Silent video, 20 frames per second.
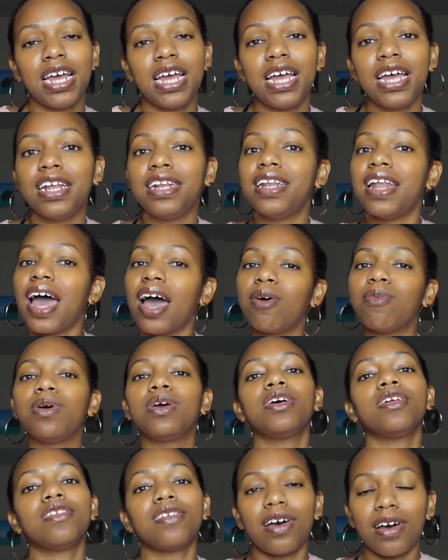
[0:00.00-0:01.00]
And now we
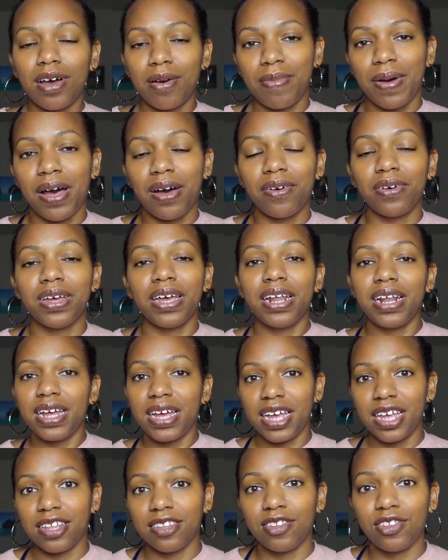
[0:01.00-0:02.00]
can talk about
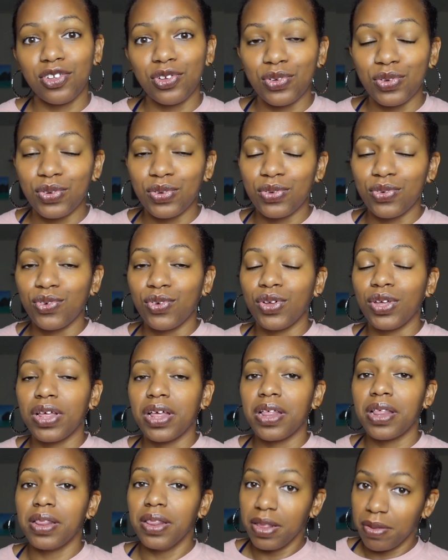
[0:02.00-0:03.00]
getting into
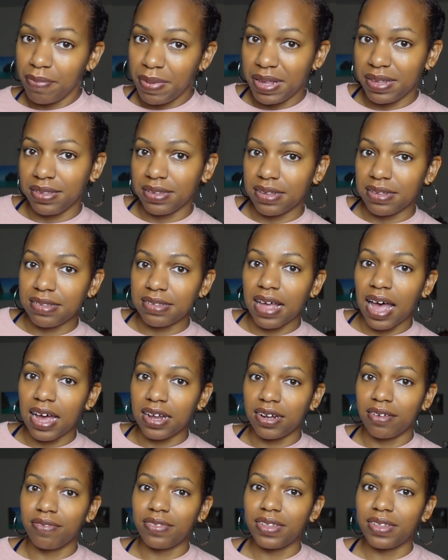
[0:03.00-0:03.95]
the business side of